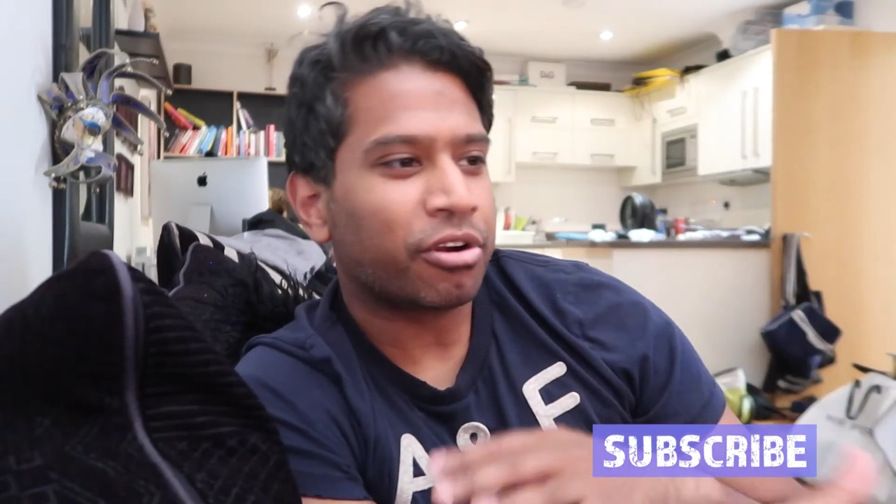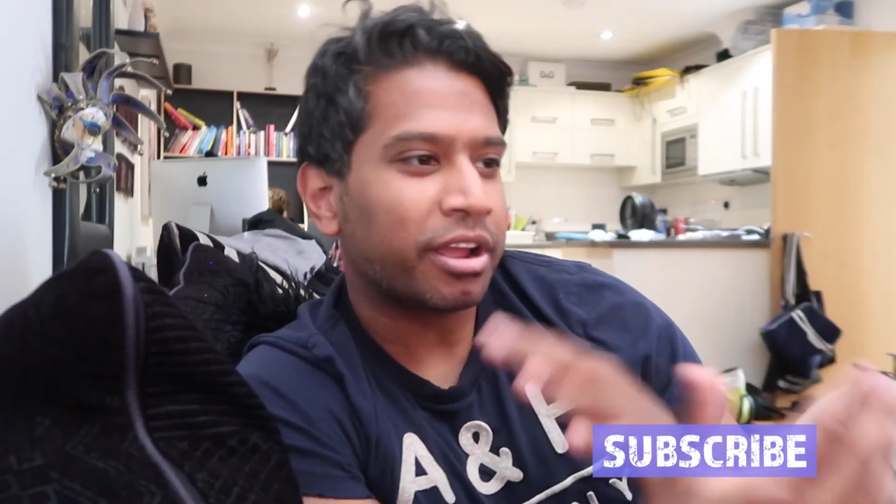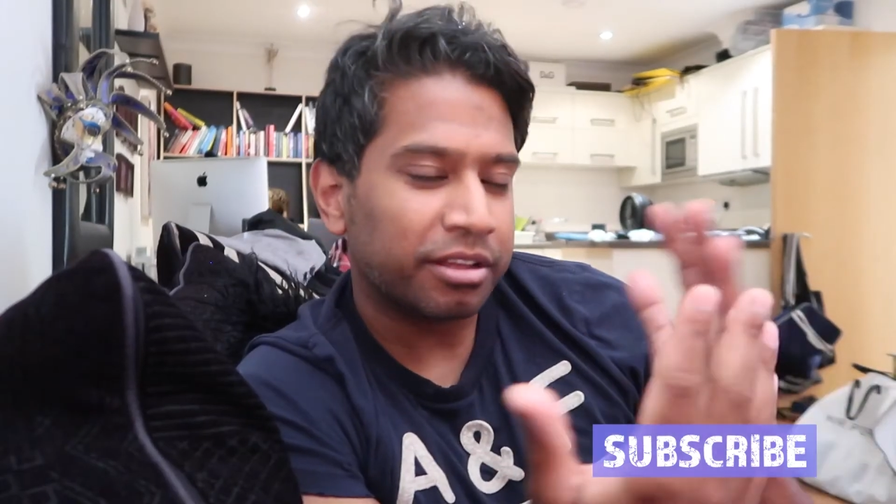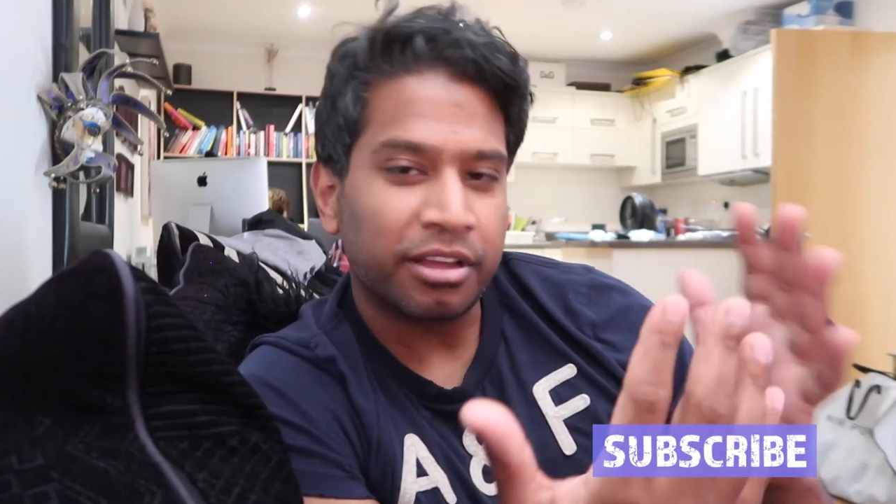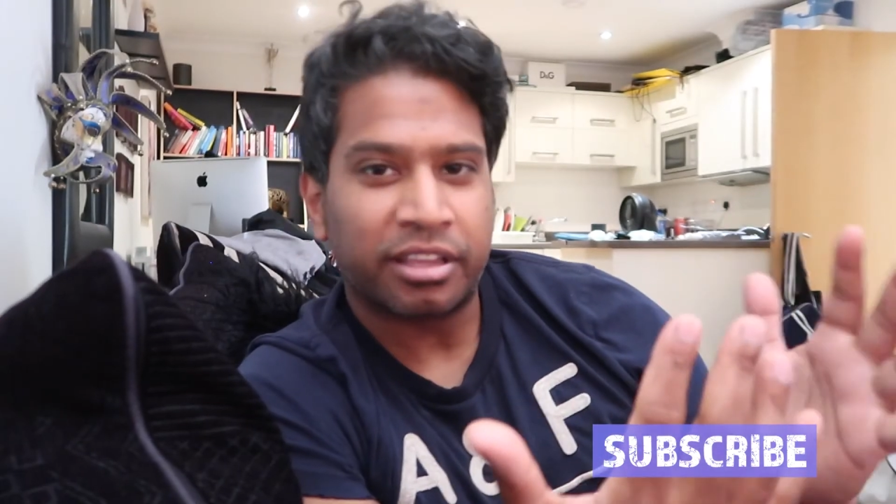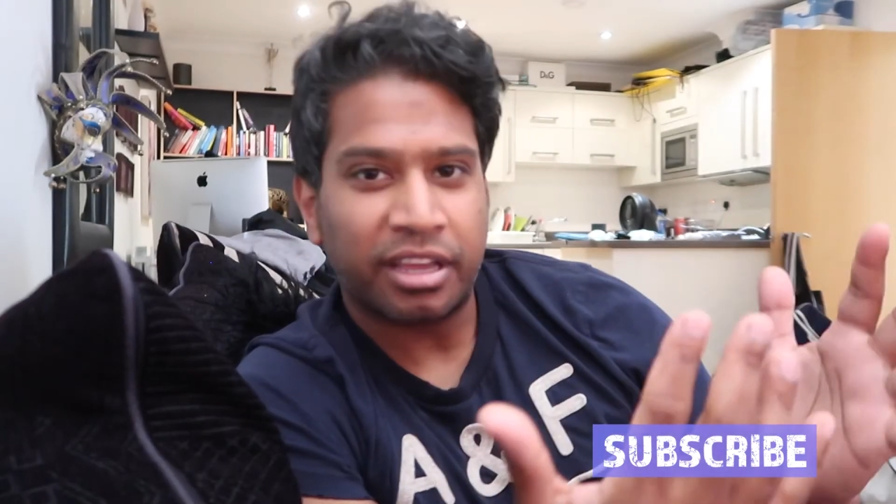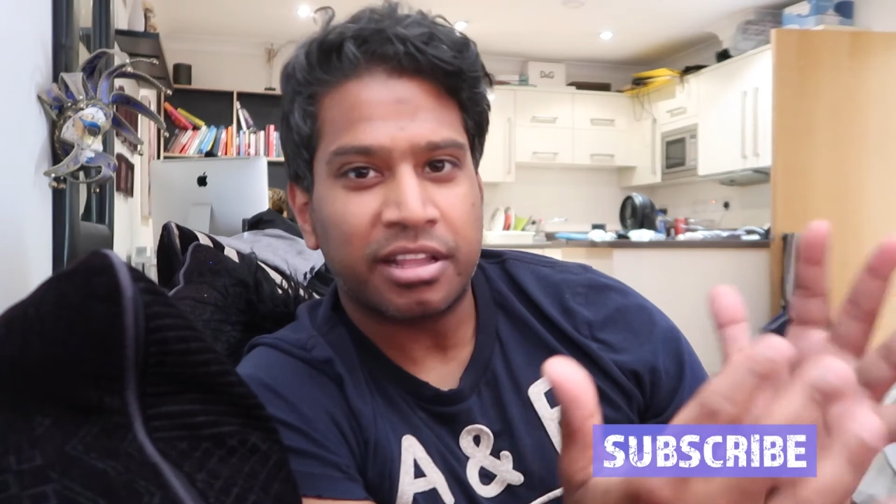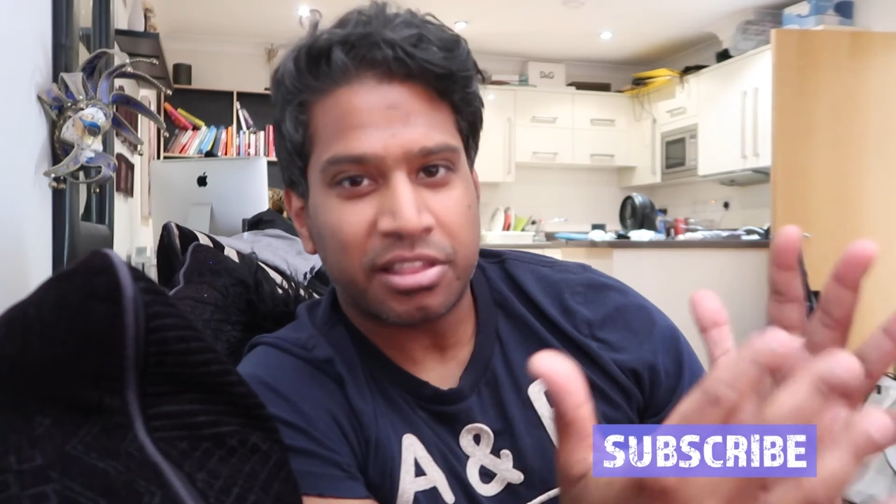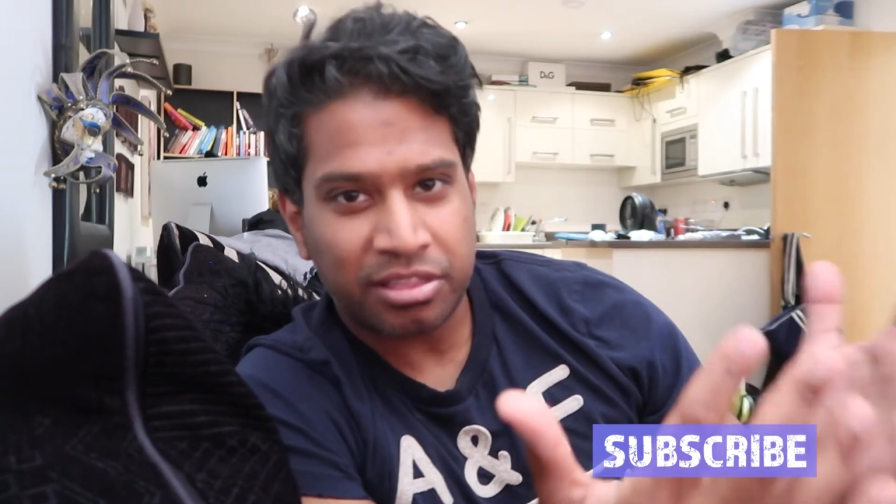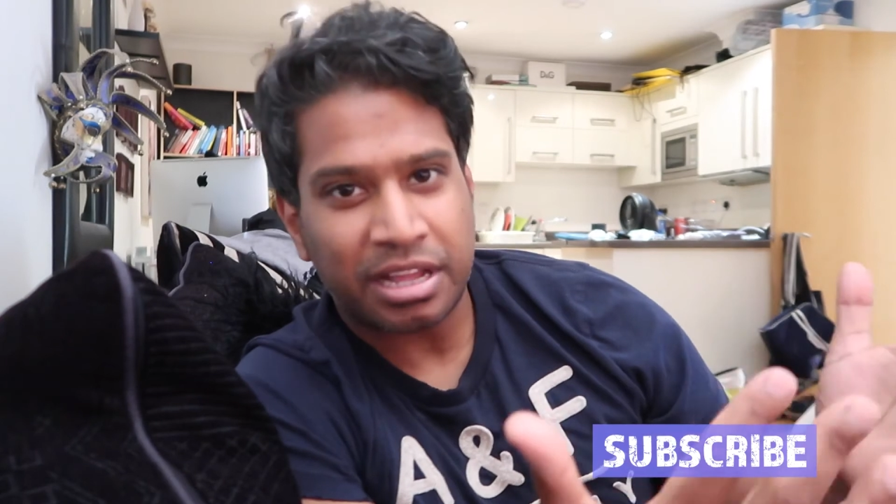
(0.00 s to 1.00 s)
Right, okay,
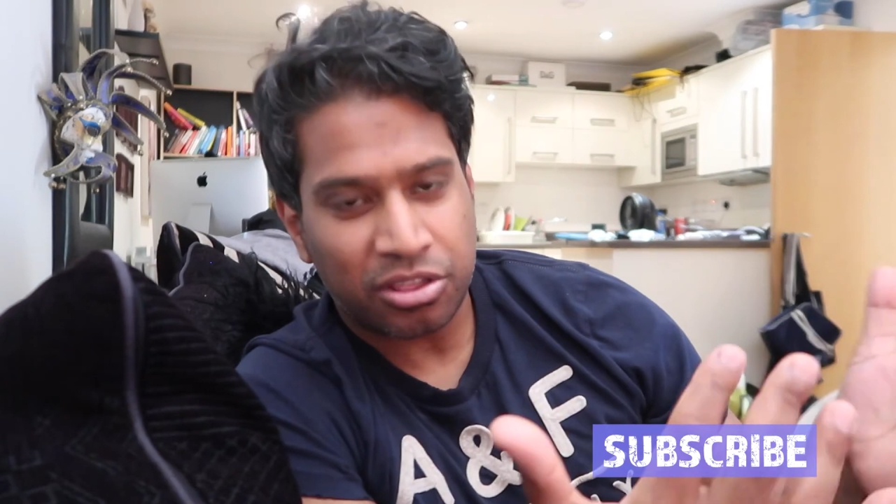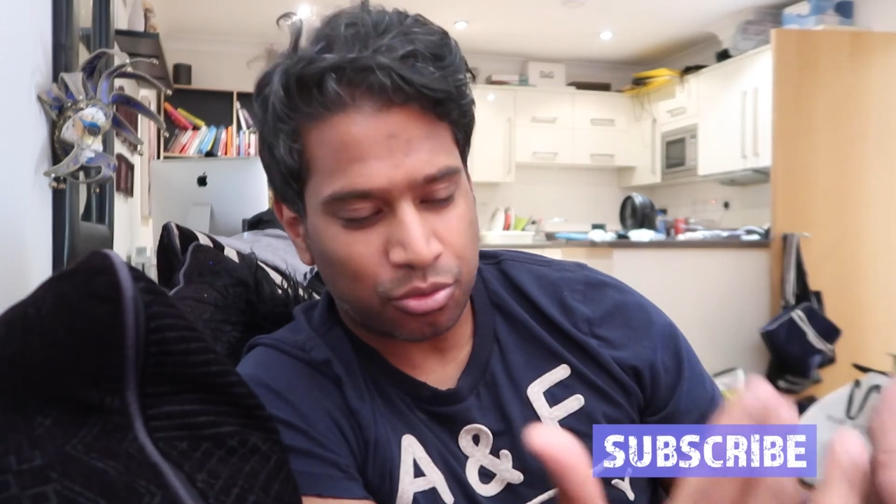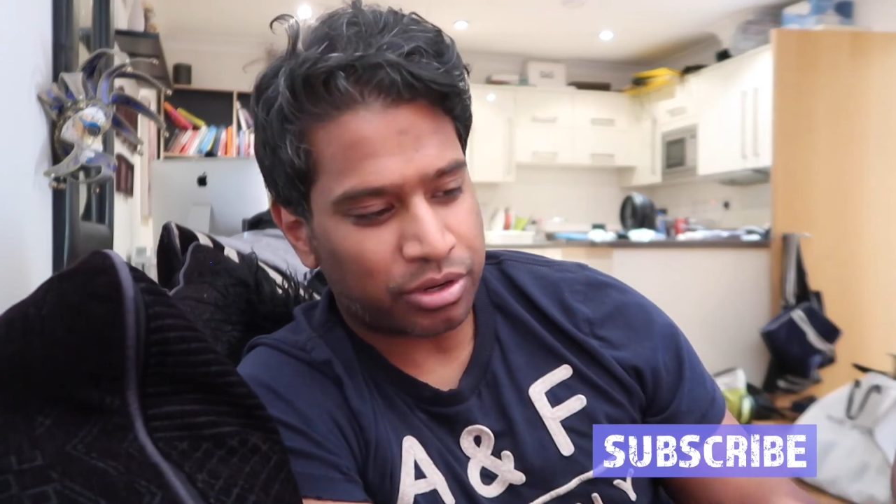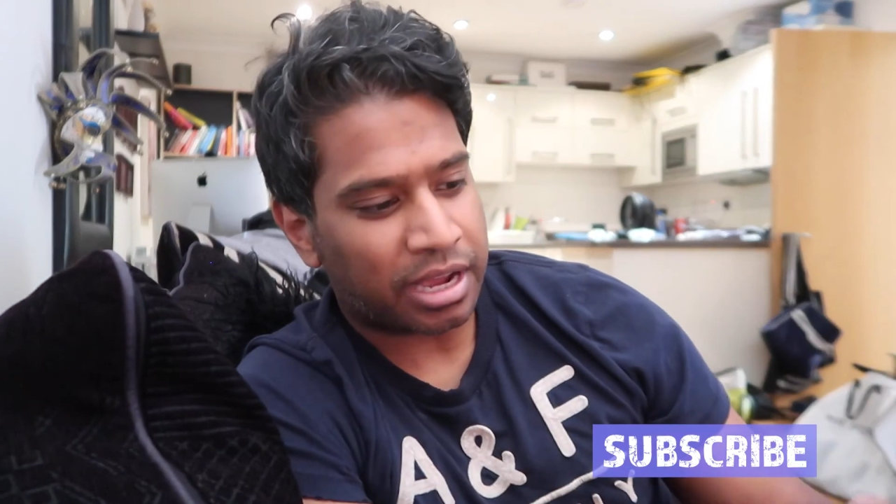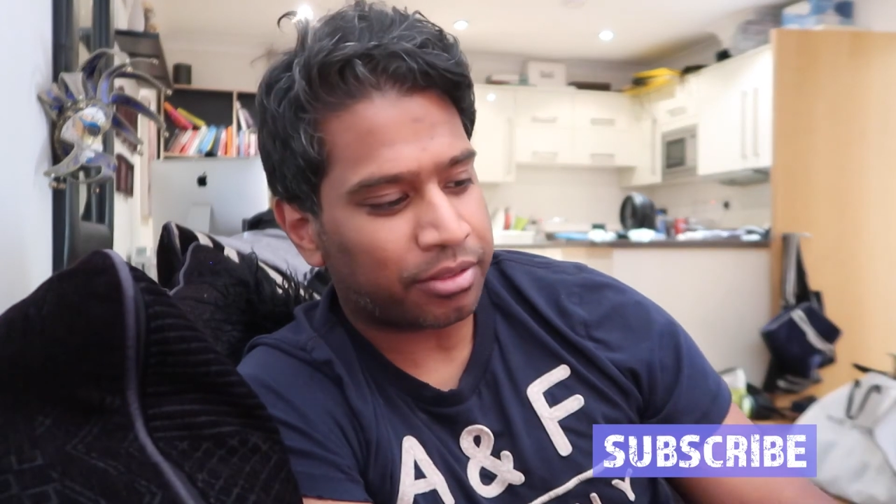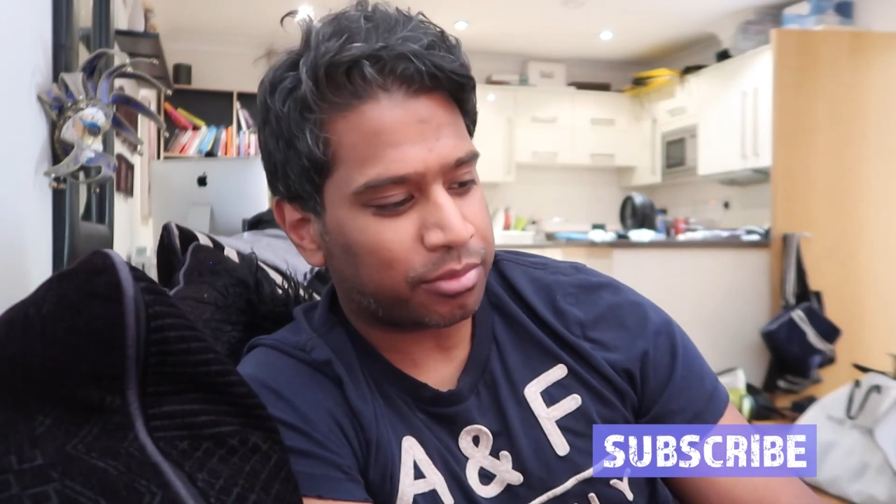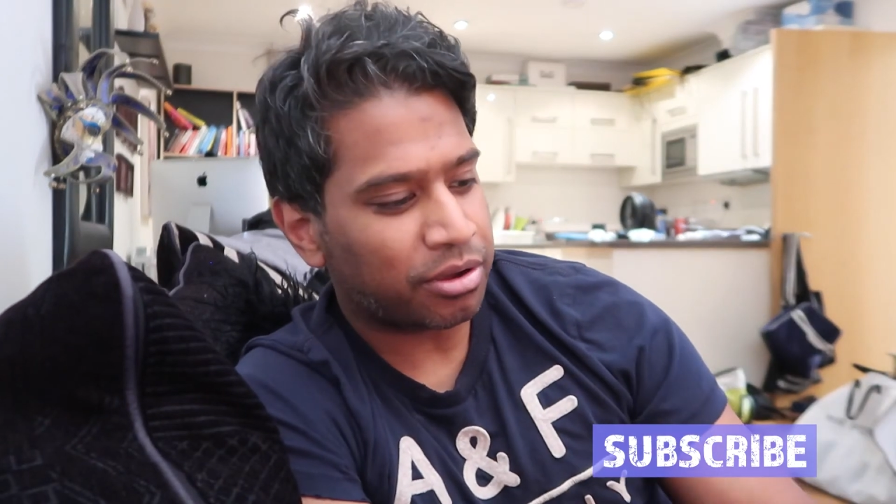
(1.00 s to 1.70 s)
that's sorted out.